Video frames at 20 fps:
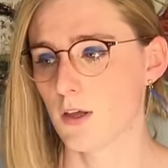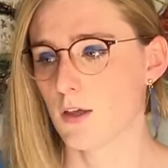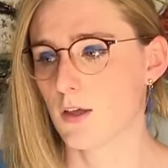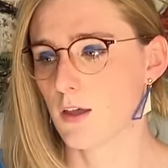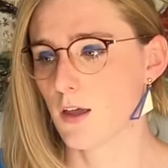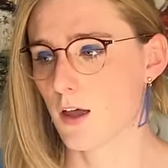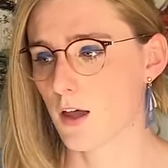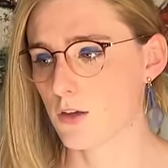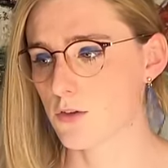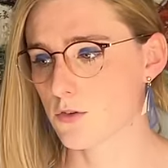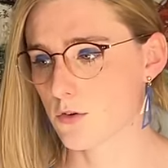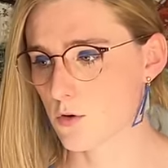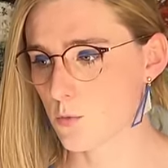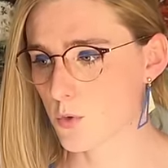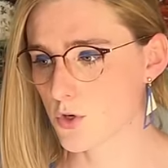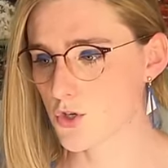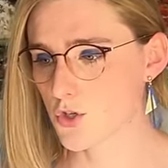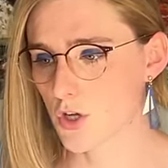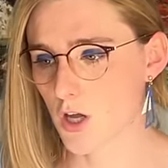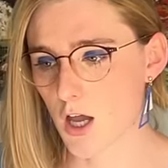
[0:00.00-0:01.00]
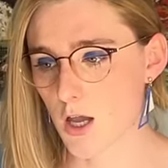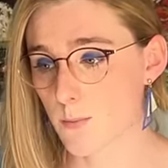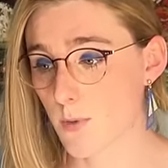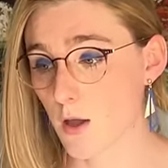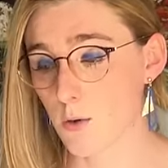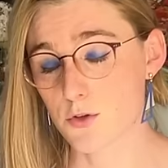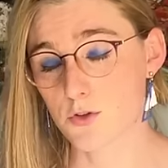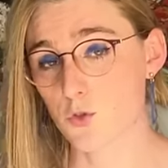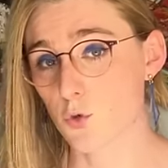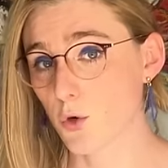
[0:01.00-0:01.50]
during which time I was
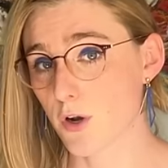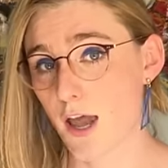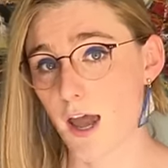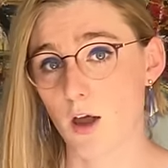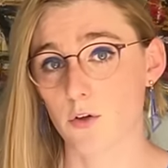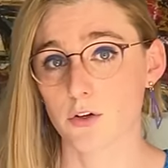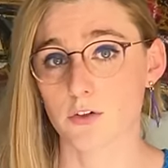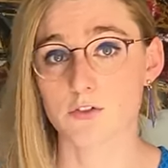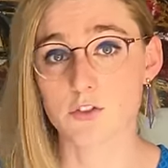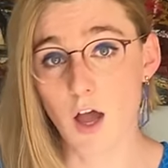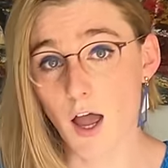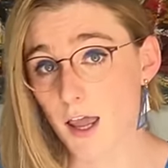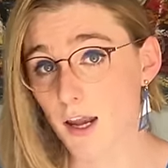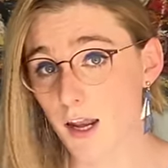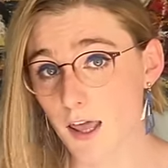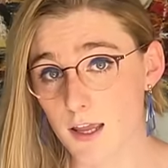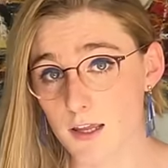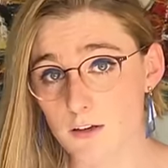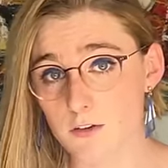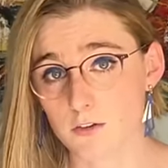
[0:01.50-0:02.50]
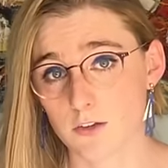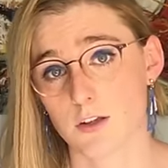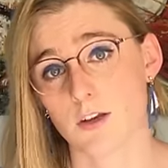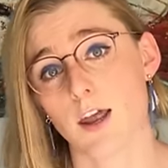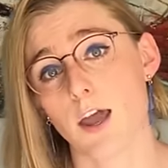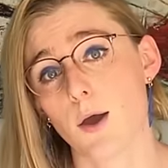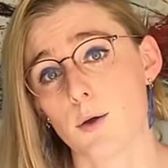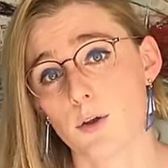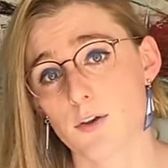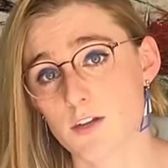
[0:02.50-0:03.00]
taught how to dilate and how to
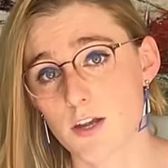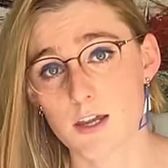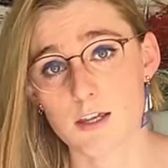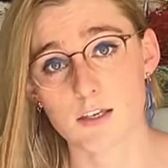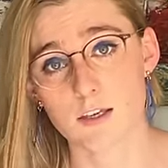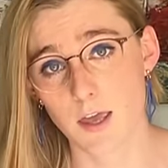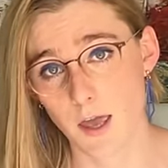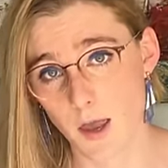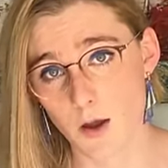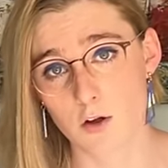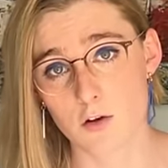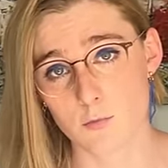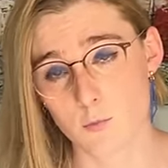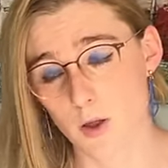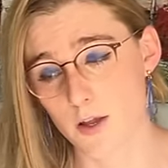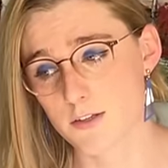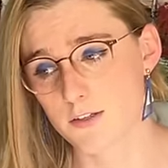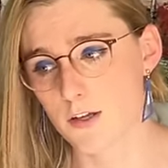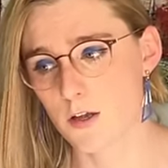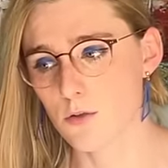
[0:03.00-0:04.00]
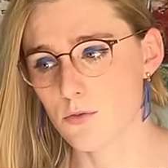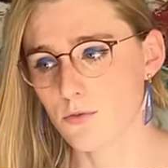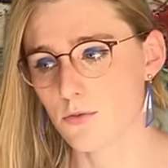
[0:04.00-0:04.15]
take care of myself,